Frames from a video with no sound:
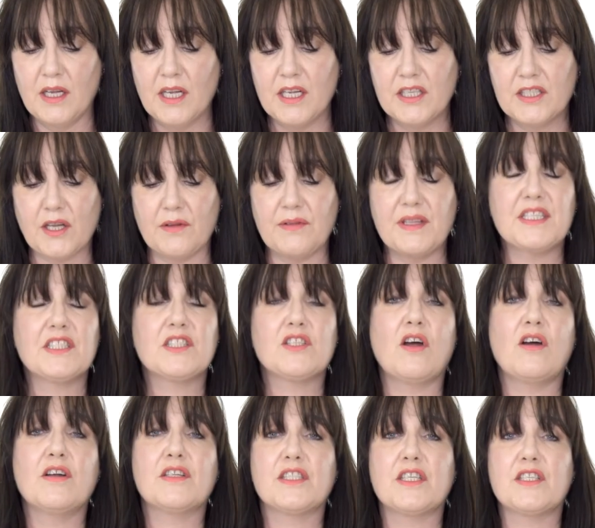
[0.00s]
So this
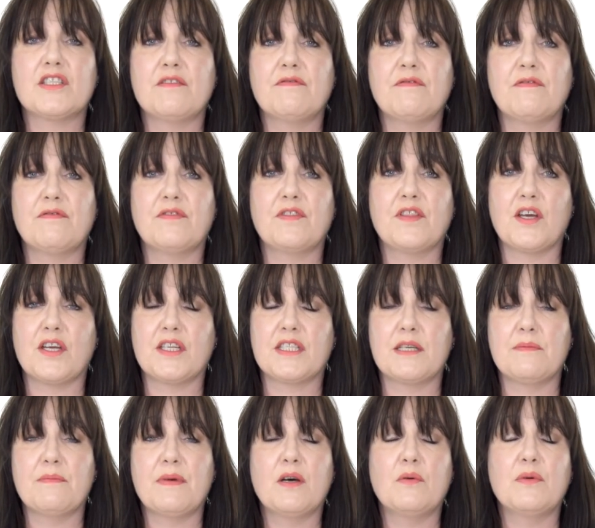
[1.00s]
starts at a
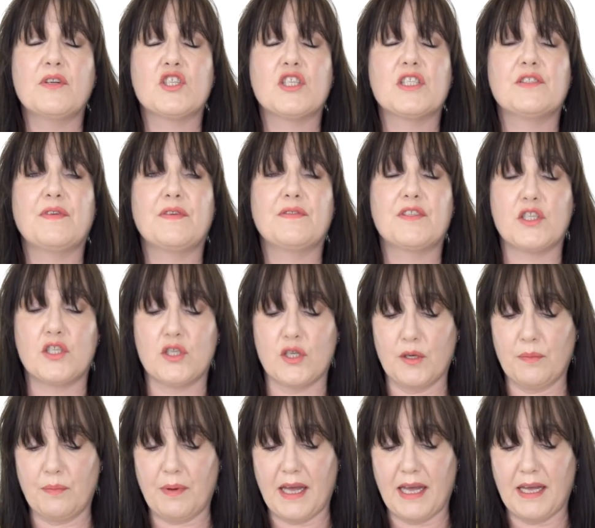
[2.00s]
30ml, which is
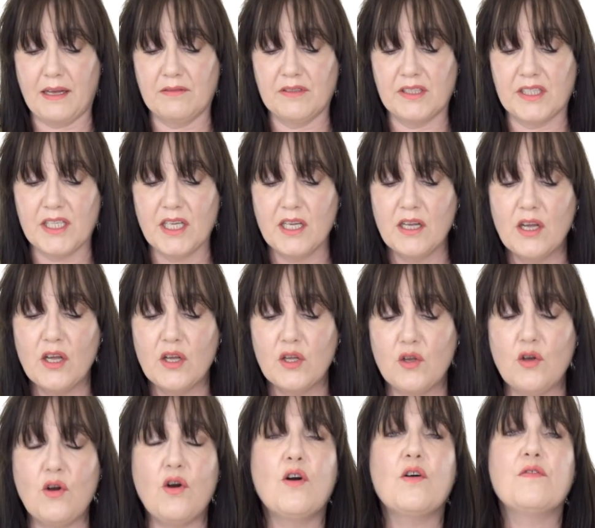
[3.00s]
£52,
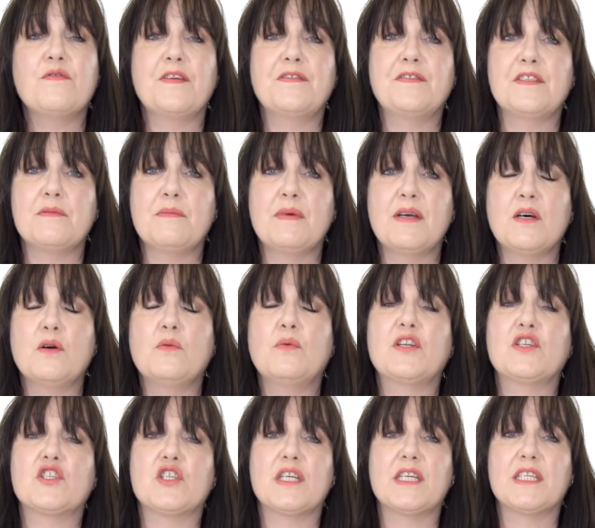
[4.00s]
your 50ml,
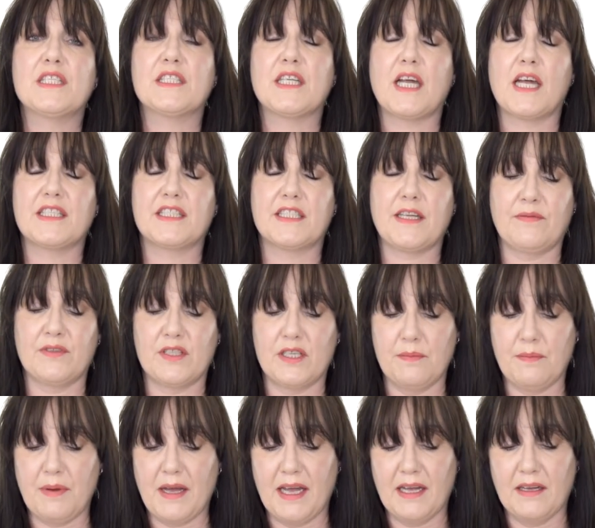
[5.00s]
which is
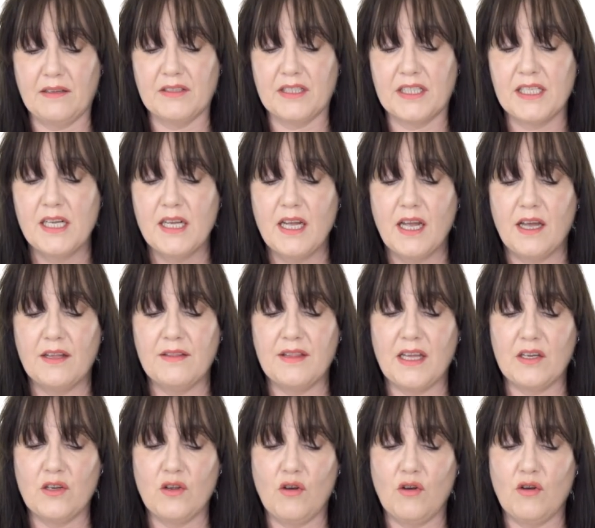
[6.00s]
£70, and
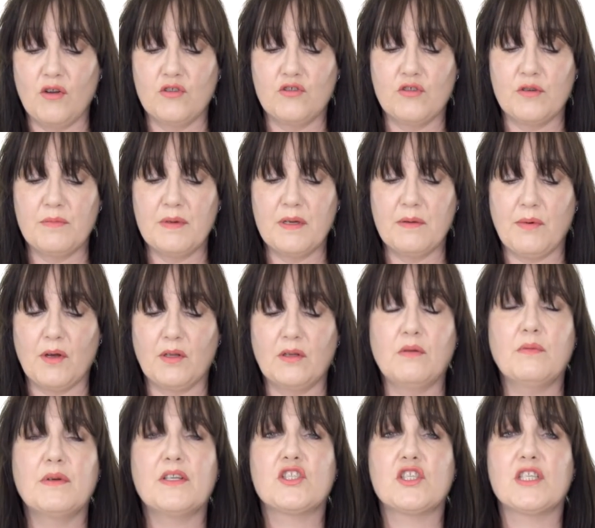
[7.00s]
then your 100ml
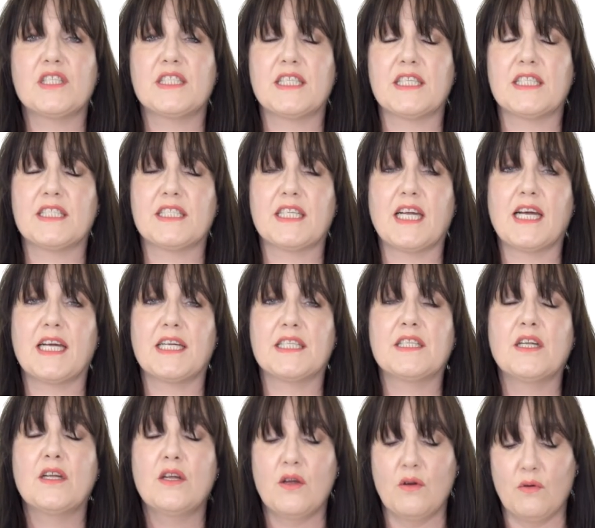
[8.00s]
bottle, which is this
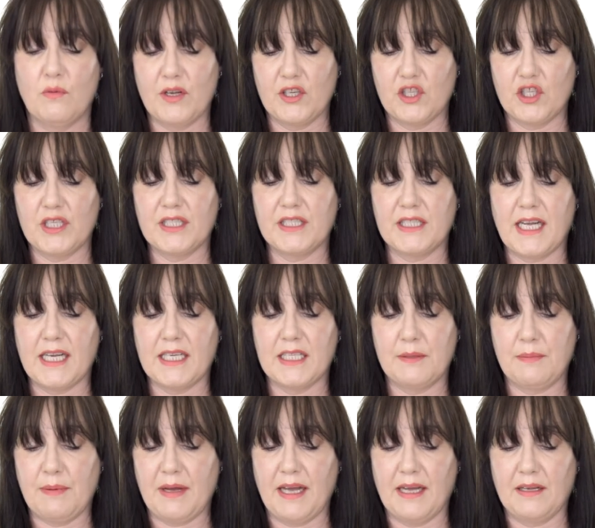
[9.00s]
size, which is
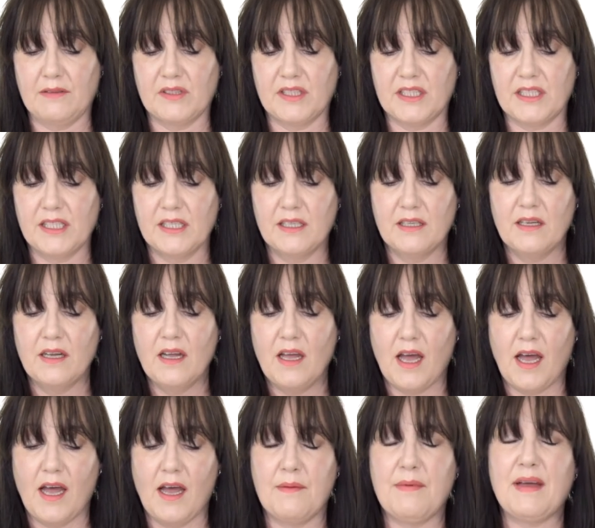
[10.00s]
£90.
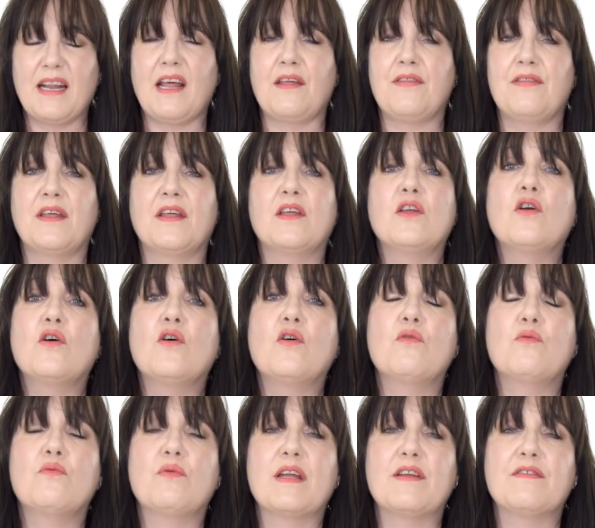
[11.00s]
And I think
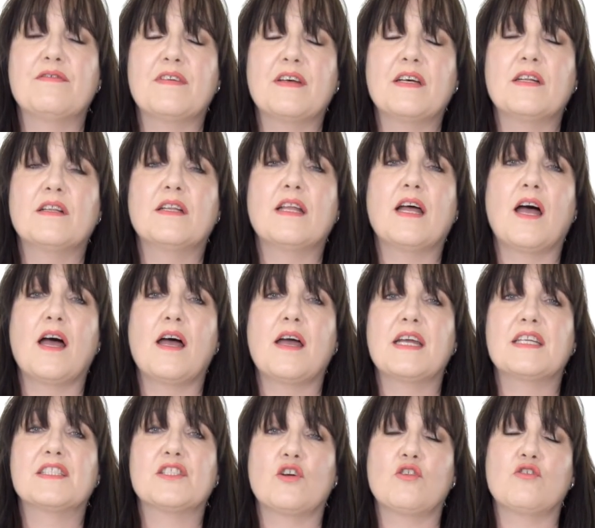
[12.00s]
your refill
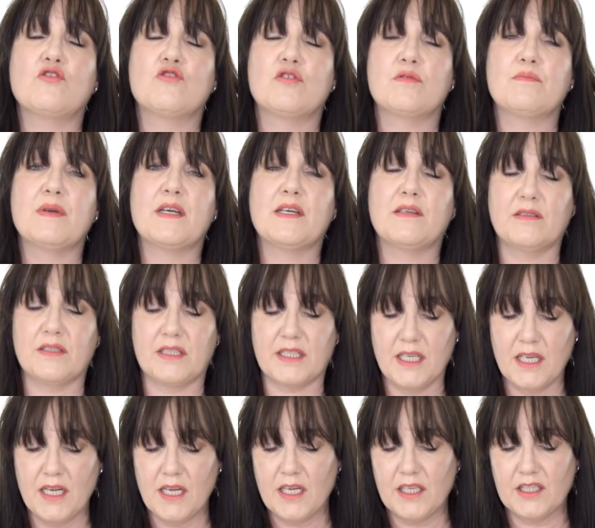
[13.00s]
is 100ml,
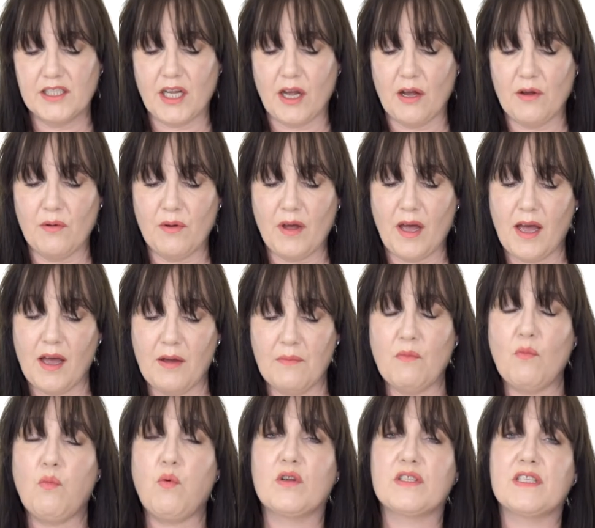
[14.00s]

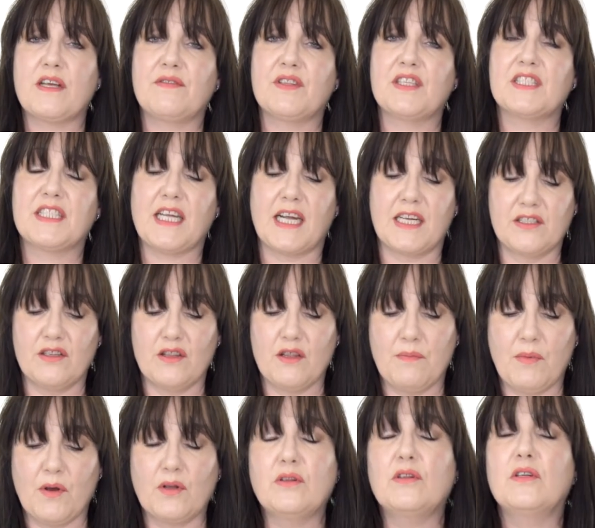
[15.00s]
so whatever the size of the
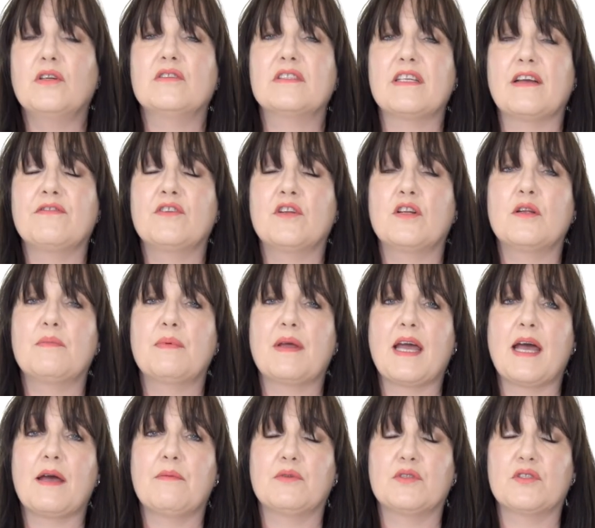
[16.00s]
bottle, you'll definitely be
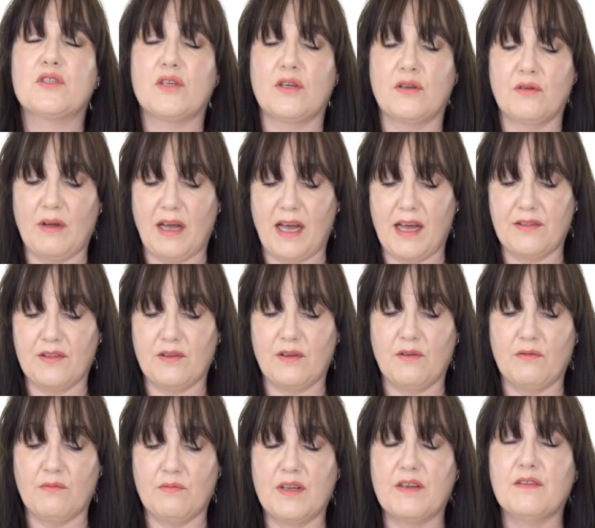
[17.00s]
able to
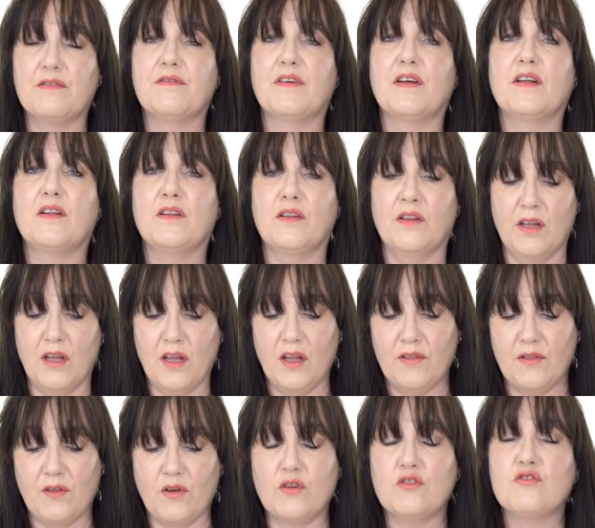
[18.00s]
either refill
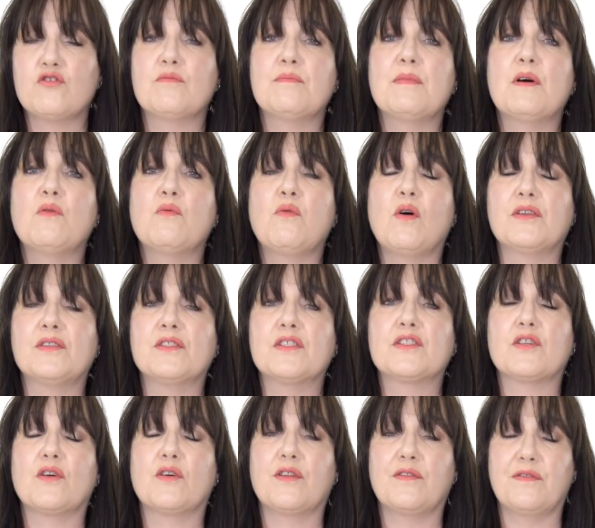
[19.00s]
the 100ml
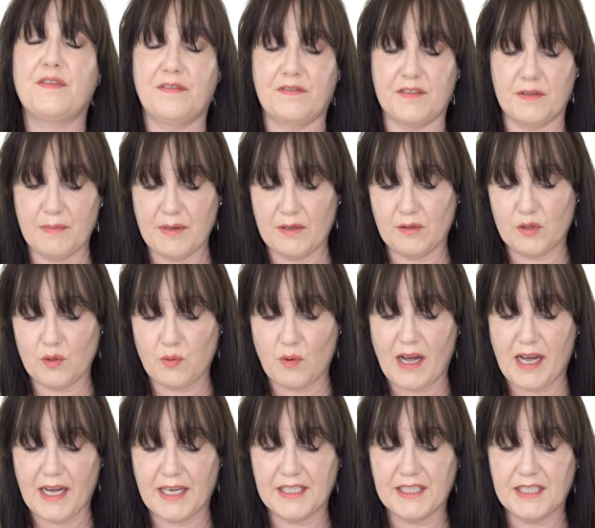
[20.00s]
once or the 50ml
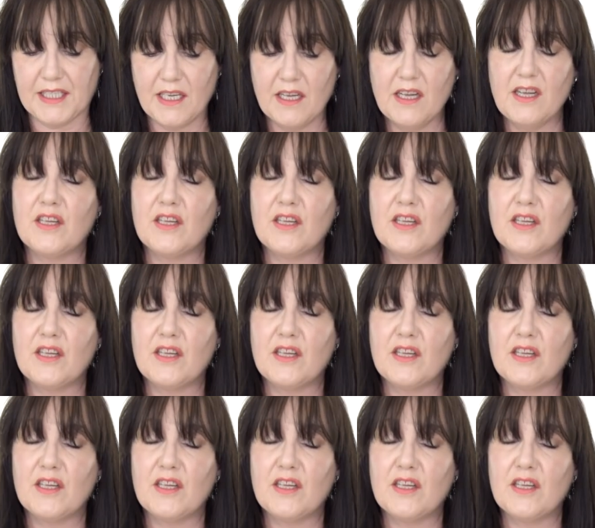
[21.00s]
twice.